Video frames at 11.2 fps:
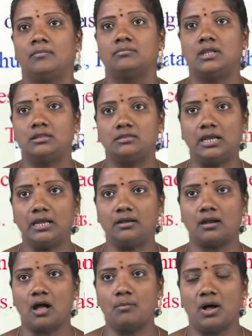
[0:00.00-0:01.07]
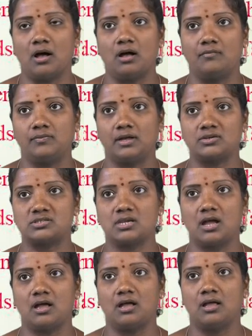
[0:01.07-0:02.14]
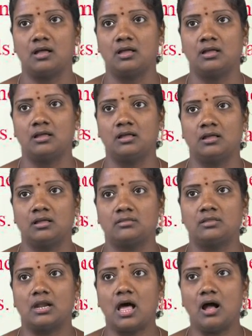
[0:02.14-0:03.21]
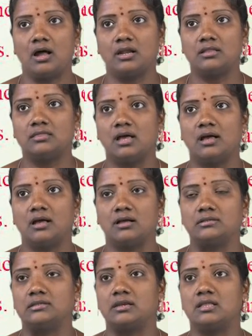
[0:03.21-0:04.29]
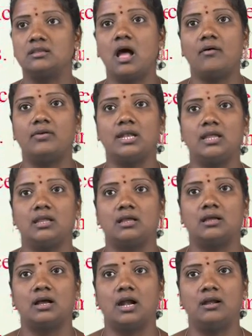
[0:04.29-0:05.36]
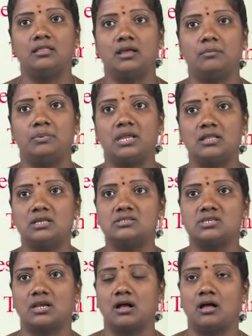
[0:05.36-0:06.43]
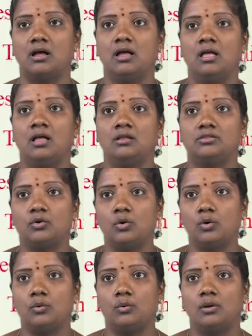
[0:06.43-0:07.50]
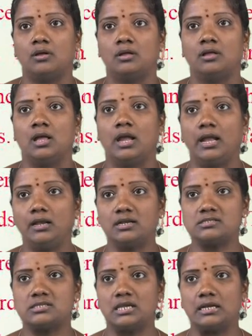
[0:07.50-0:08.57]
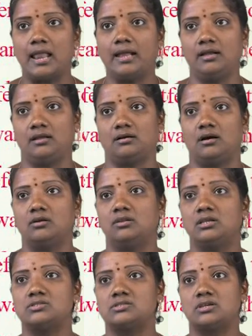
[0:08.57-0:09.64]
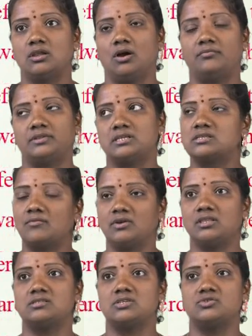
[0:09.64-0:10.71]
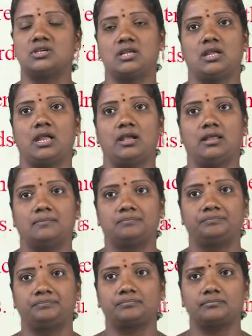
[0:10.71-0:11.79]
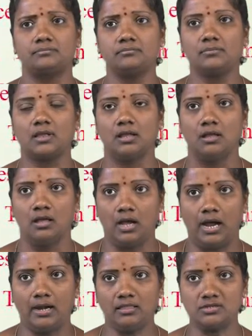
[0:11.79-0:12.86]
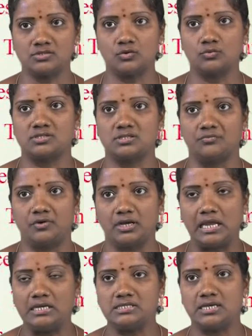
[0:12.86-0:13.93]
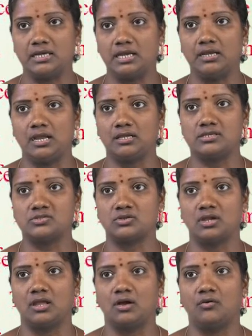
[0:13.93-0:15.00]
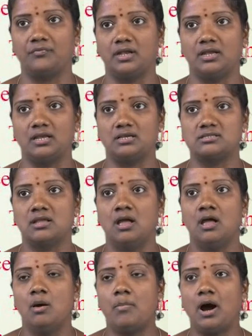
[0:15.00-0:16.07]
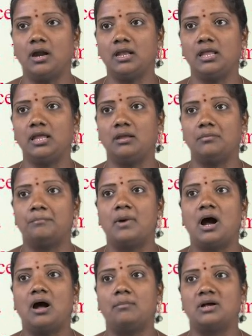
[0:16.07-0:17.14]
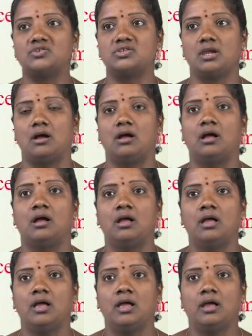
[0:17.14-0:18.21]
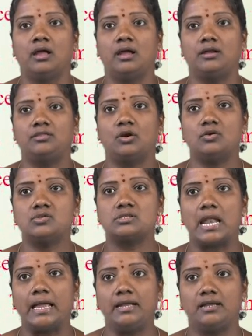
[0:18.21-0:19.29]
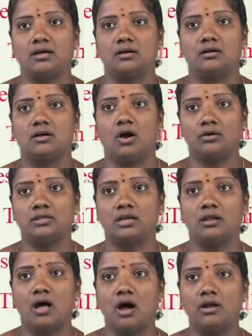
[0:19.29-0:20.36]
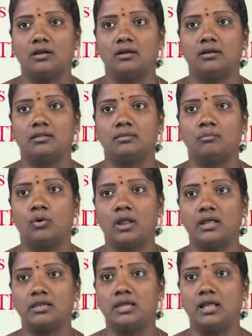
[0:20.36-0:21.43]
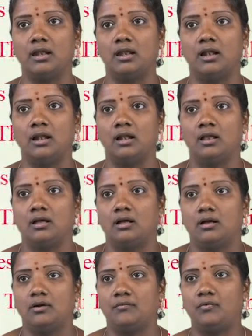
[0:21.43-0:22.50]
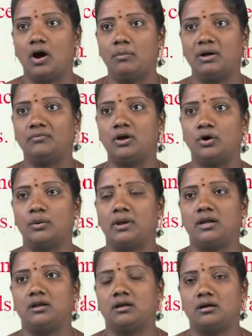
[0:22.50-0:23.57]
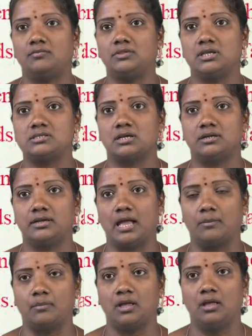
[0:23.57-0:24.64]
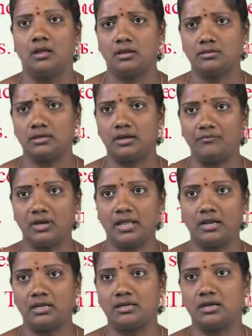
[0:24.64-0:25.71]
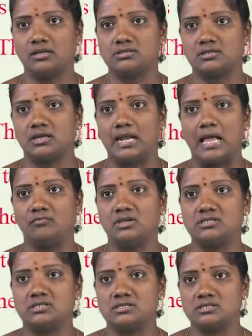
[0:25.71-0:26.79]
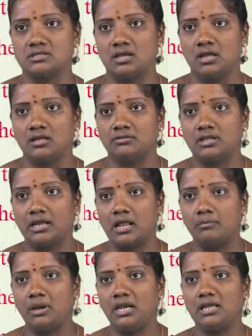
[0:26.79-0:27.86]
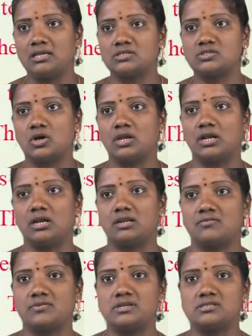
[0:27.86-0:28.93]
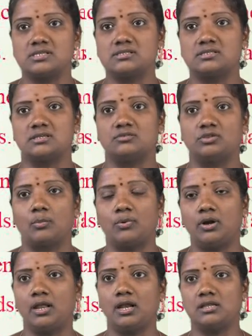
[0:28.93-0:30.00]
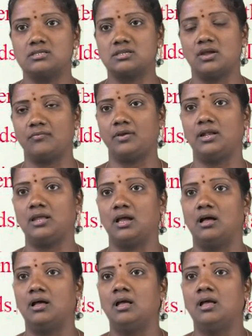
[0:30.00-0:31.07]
The 3 drama of Harsha, the Nahananda, the Ratnavali and the Priyatarchika throw interesting light on the history of the 7th century AD. Another source for ancient Indian history of India, Panini Mahabhashya. It throws light on the non-monarchical form of government of this time. In the Dravidian literature languages, there are many historical references to the political history of India